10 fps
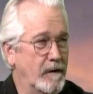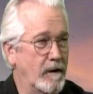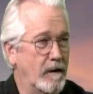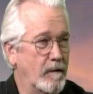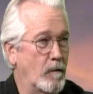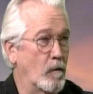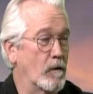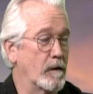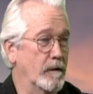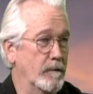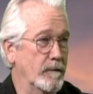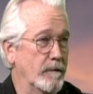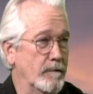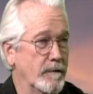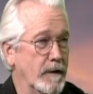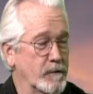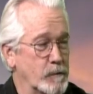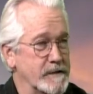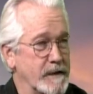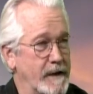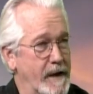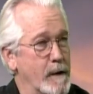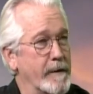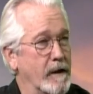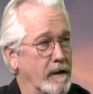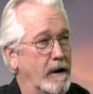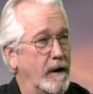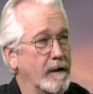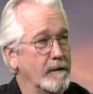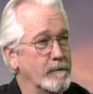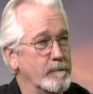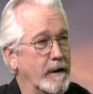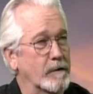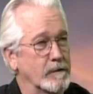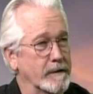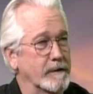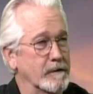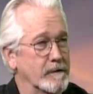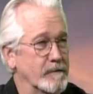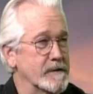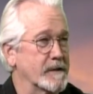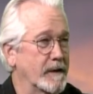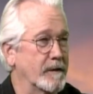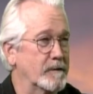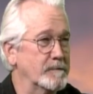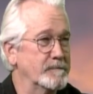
or as we say, MLI, Medical Legal Investigator.